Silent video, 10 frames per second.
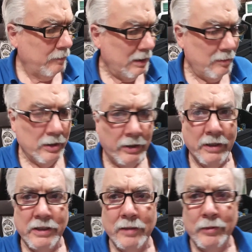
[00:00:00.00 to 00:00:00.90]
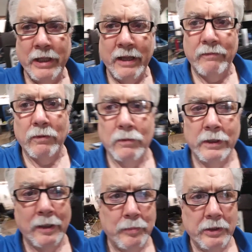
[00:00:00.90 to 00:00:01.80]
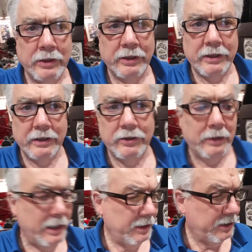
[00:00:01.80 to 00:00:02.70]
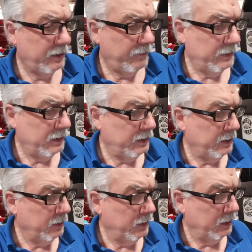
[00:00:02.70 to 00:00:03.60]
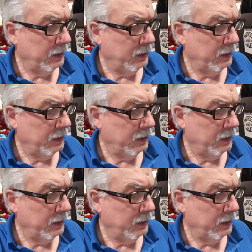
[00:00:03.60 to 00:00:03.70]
Maybe I'll get some of that and roll it up and just try and stuff it in there.